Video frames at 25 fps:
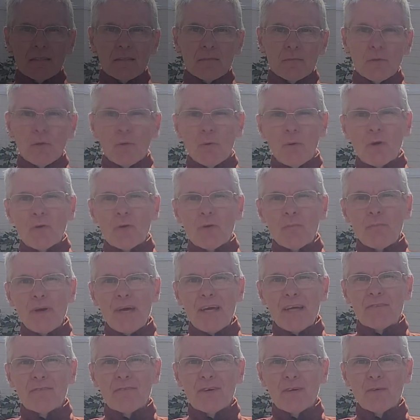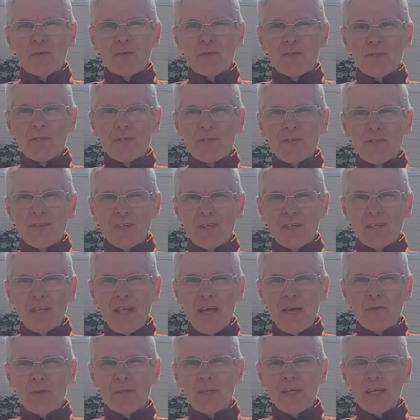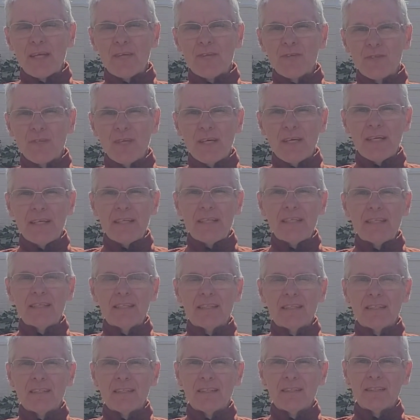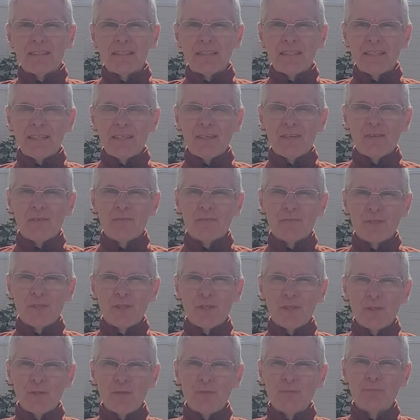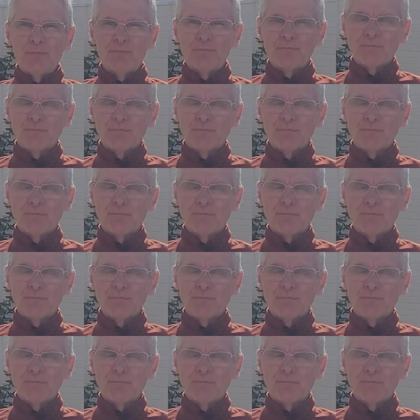Well, welcome back, folks. It's now the next day in the afternoon,